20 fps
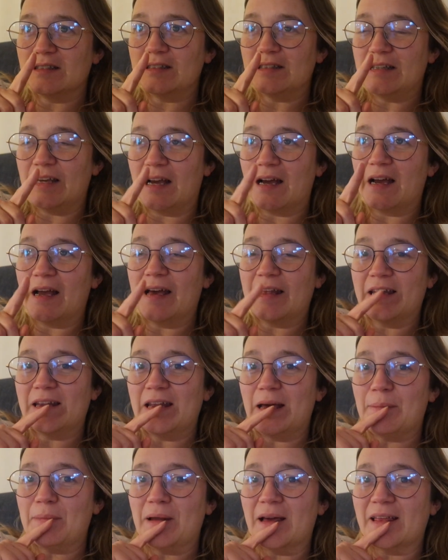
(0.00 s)
yeah had a
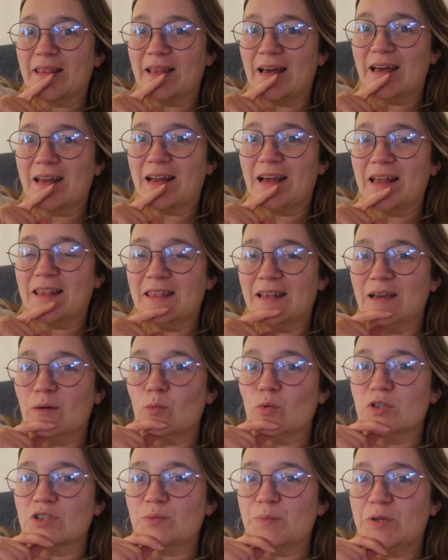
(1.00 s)
nap like that, I think
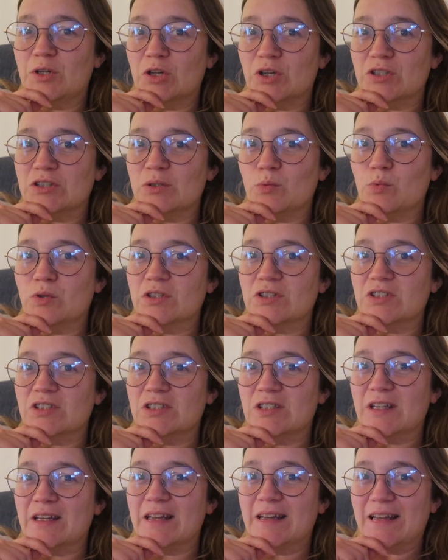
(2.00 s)
it was because it
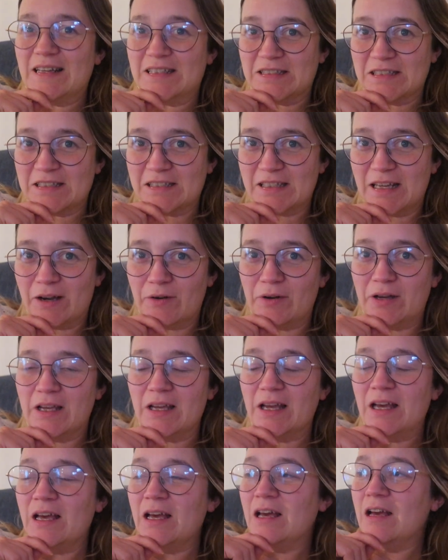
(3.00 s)
was
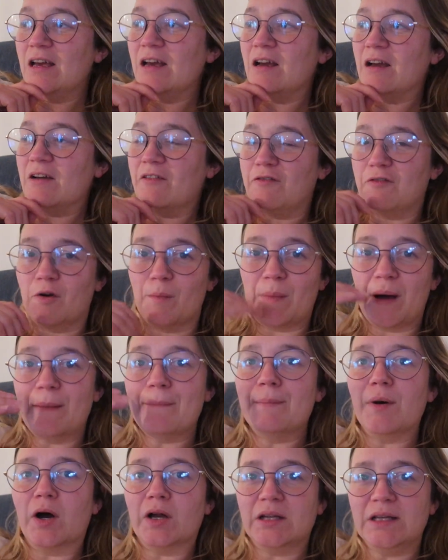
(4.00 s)
necessary for my
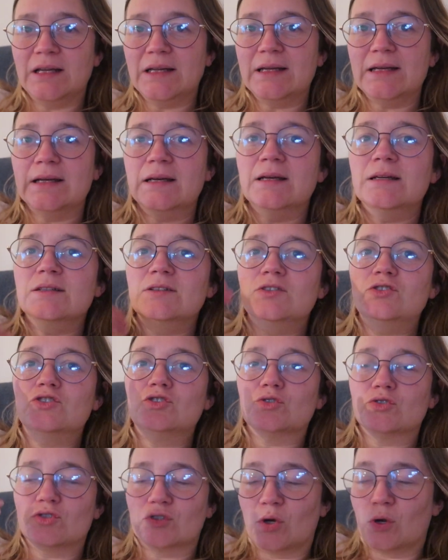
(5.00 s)
body
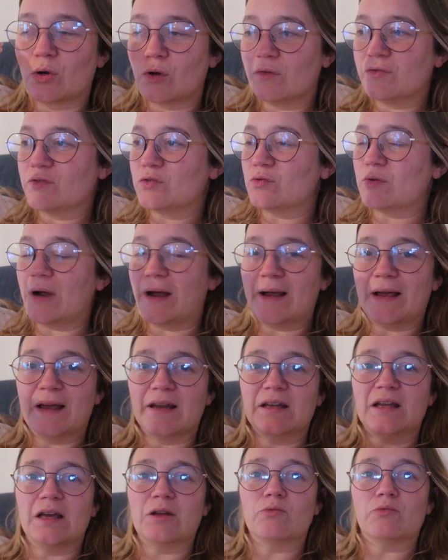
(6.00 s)
to sort of try
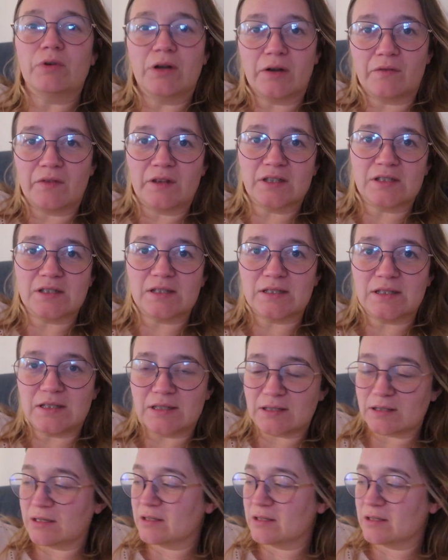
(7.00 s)
and get rid of this